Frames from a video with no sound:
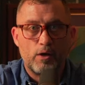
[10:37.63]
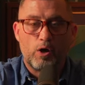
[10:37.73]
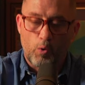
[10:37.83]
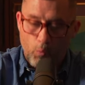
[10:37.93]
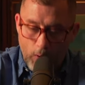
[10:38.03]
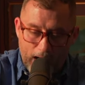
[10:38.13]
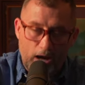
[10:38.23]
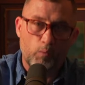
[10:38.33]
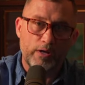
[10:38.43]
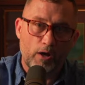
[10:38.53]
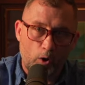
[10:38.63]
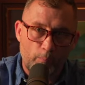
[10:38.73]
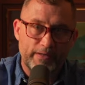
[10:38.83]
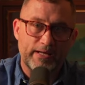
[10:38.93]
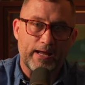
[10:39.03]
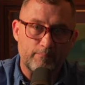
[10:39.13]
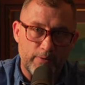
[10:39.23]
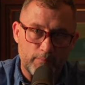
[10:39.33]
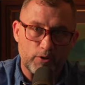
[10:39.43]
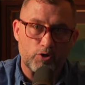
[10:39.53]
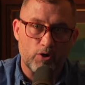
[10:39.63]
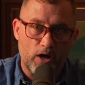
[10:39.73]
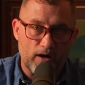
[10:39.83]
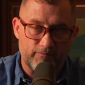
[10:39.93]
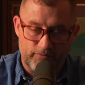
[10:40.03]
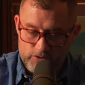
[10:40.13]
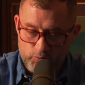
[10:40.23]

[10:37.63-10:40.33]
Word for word: Why are we opening a biblical conference